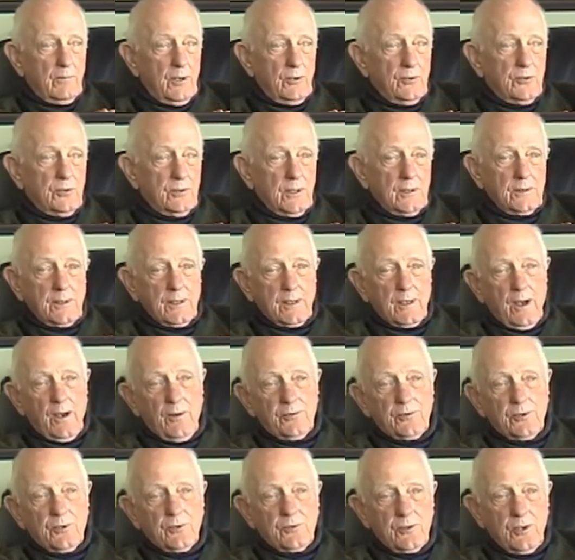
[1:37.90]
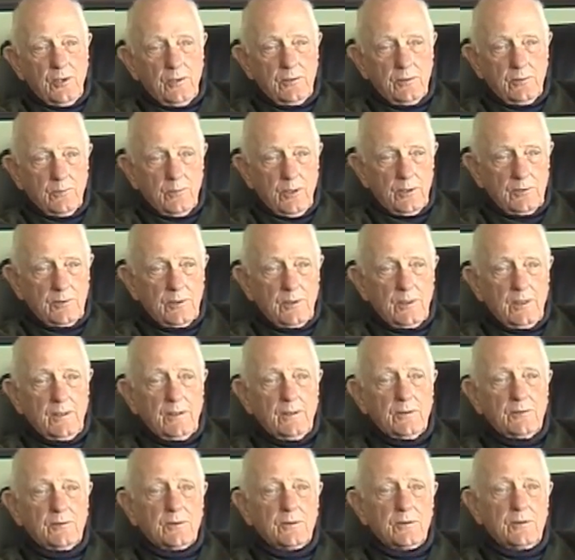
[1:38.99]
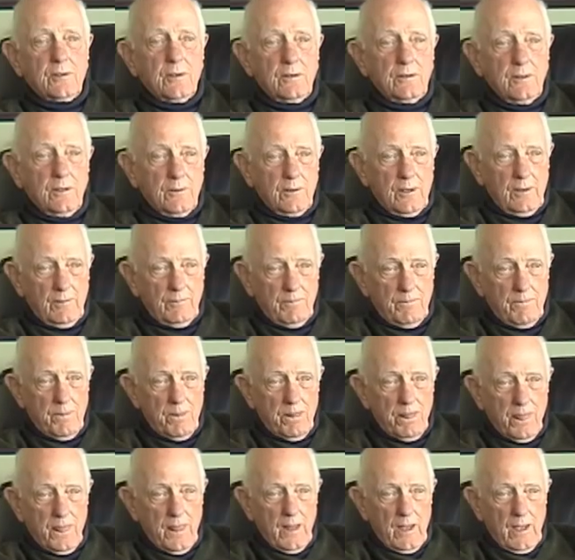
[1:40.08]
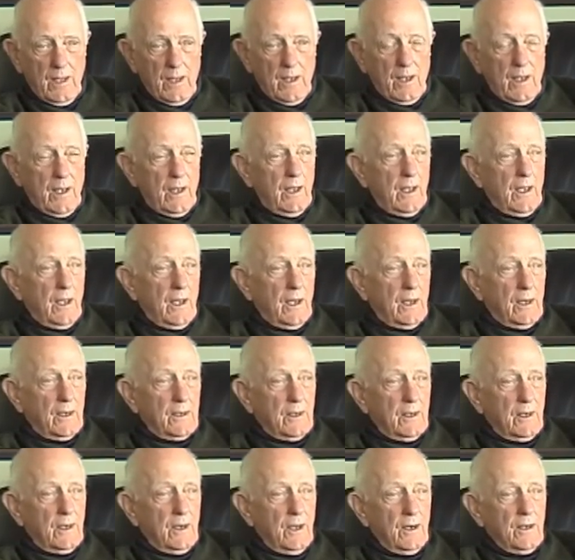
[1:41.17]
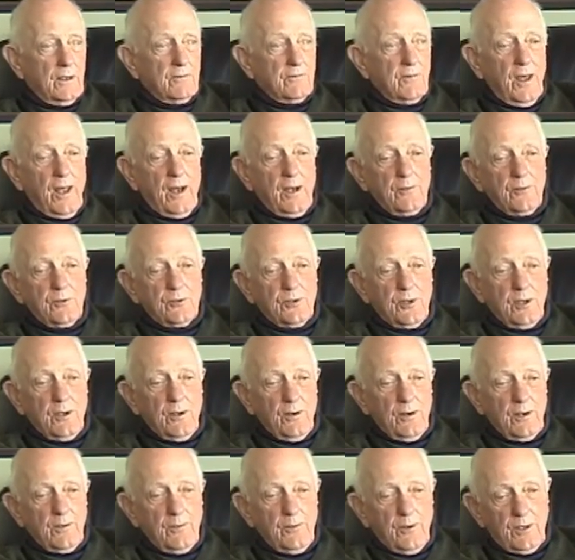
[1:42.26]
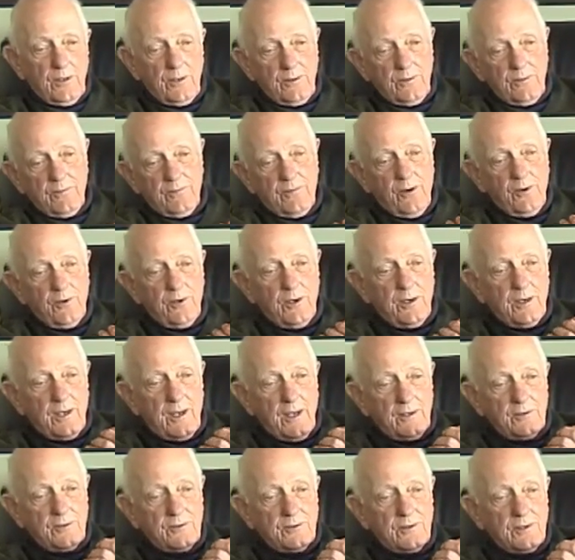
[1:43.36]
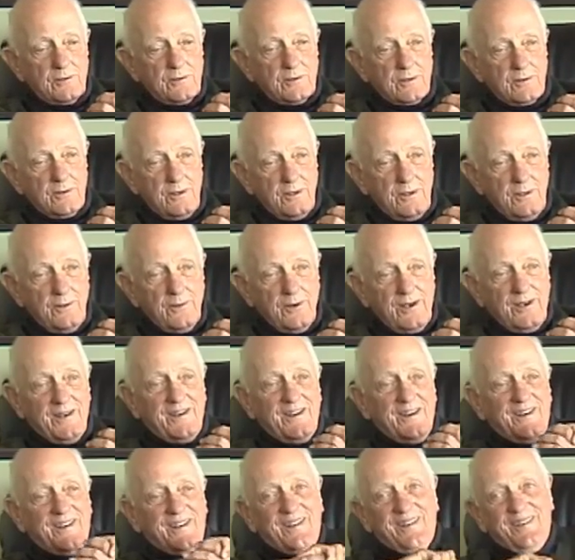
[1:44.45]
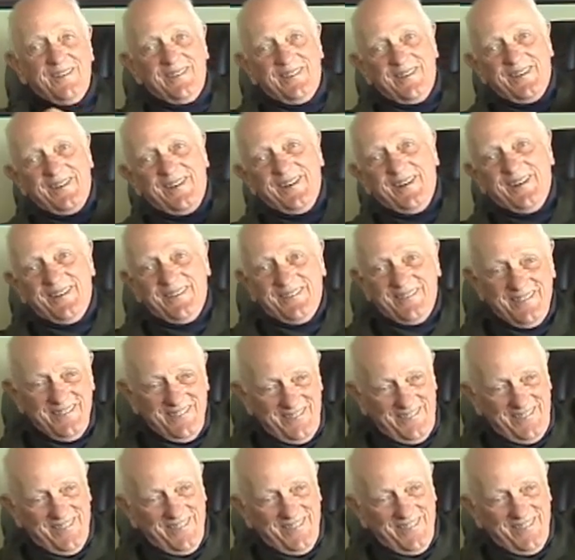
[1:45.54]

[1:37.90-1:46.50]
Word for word: a motion at the Golf Association was that they discontinue it. And uh, Huntingdon Valley was the only one that voted against discontinuing it.